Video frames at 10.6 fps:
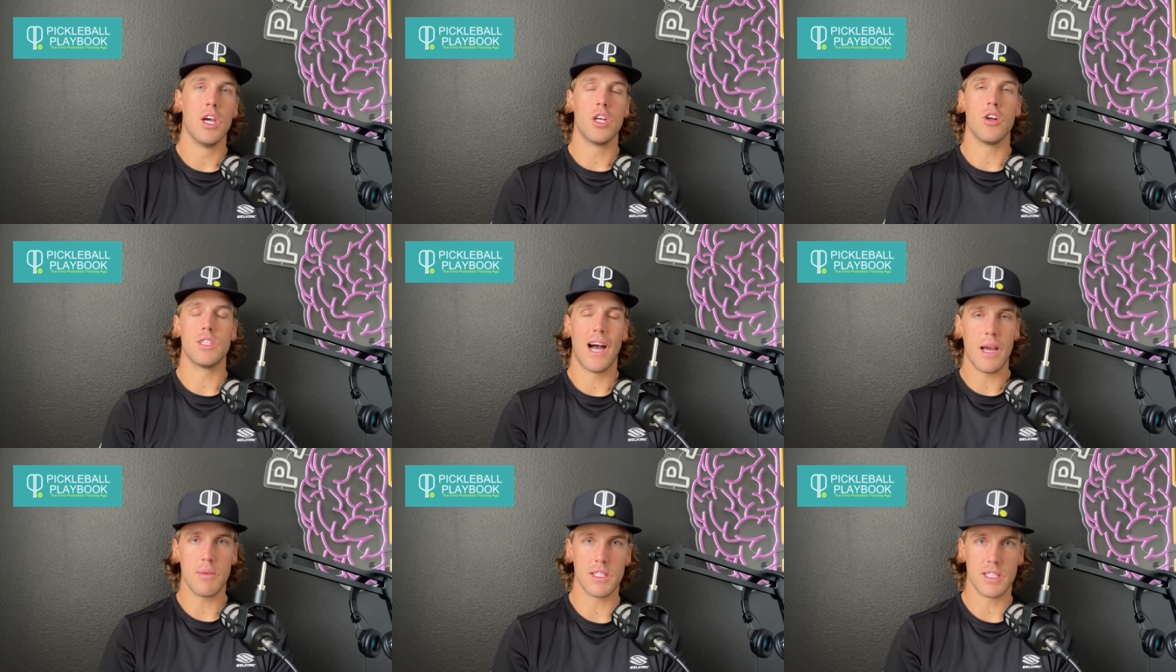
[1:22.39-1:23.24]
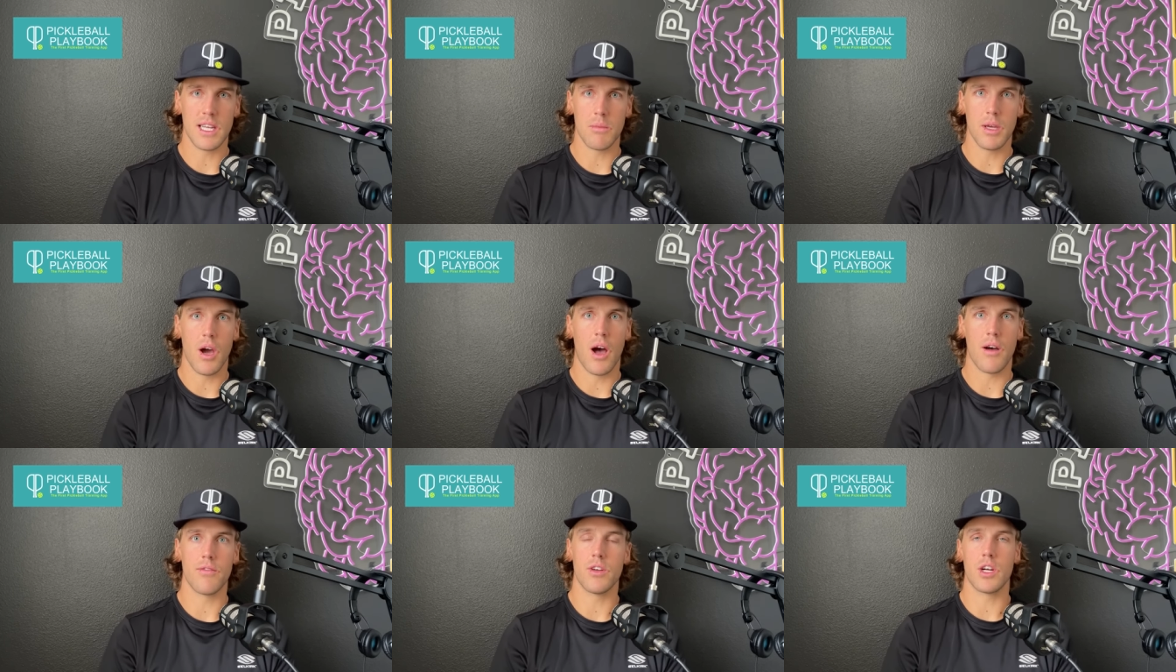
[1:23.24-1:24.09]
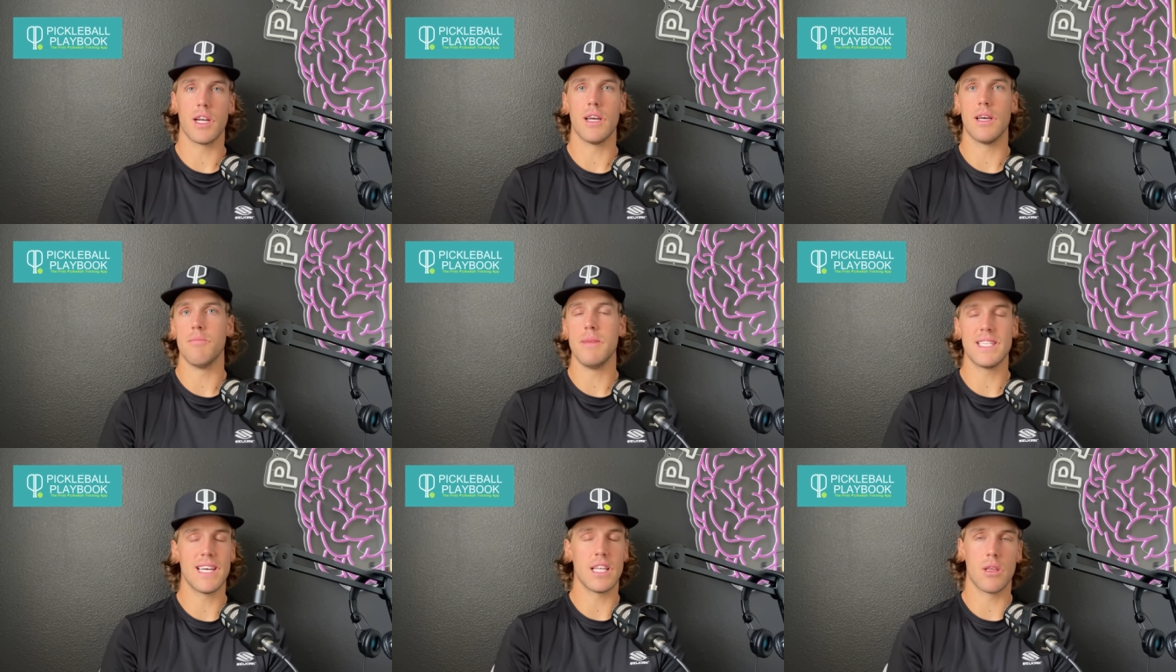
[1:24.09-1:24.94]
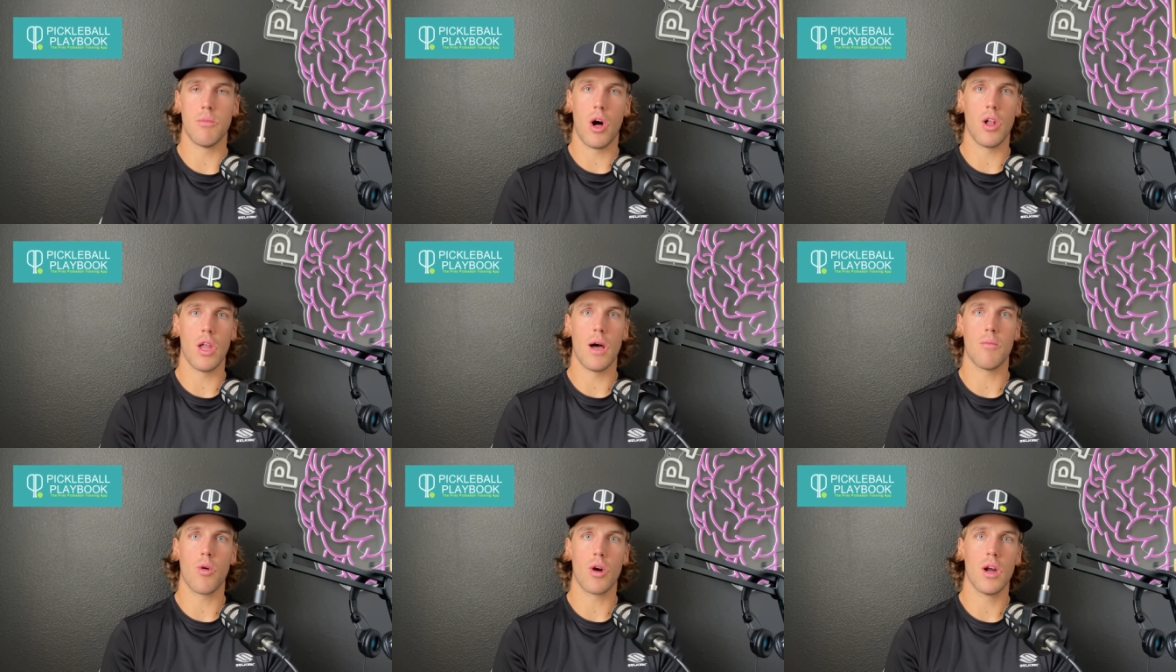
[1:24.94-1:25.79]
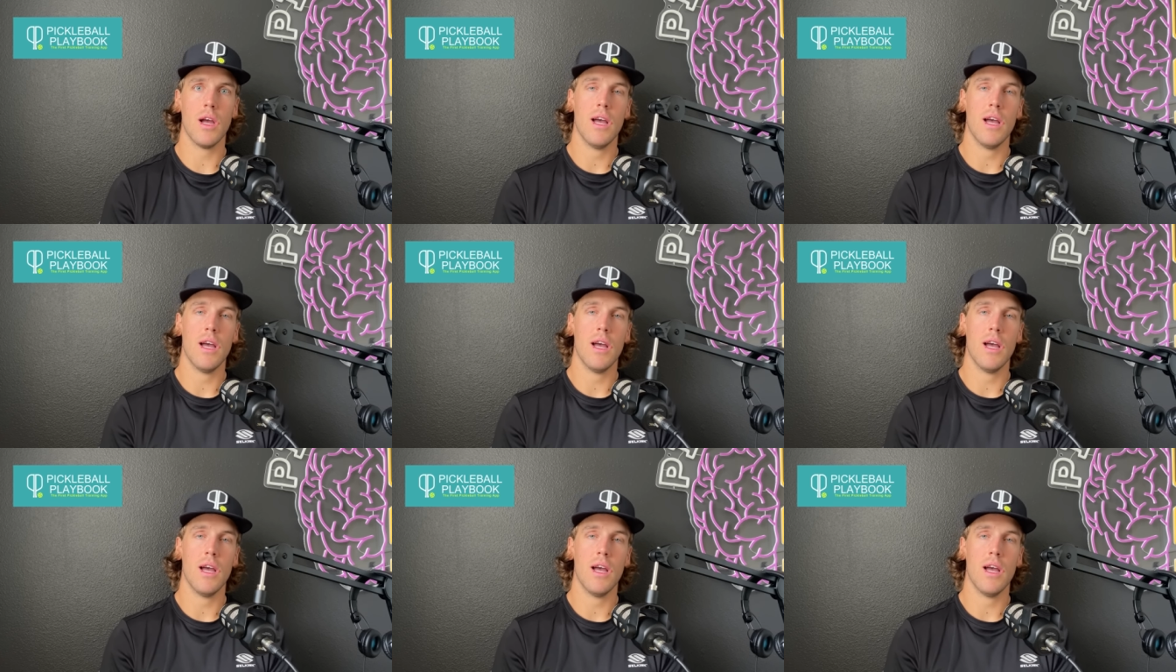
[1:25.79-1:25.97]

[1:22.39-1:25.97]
your timing's going to be off. You're going to miss hit the ball a lot more